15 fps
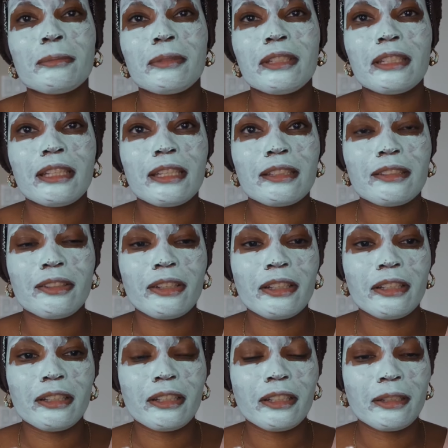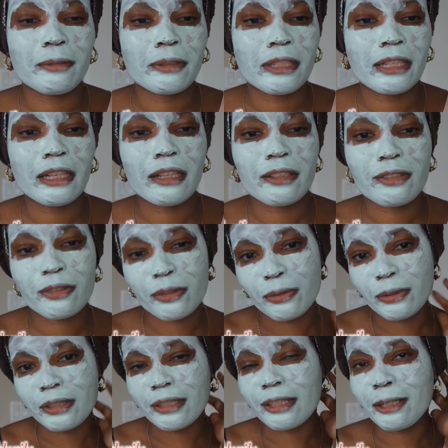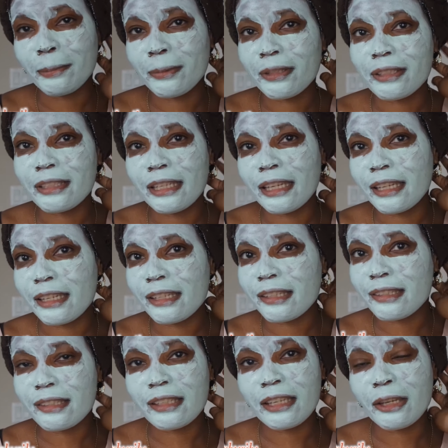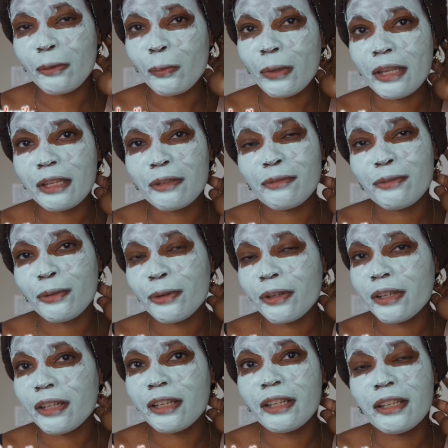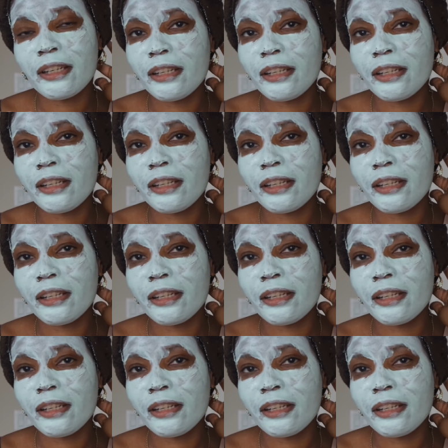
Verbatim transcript: Some of the kids are gonna um, get out of school in a couple of days and get ready for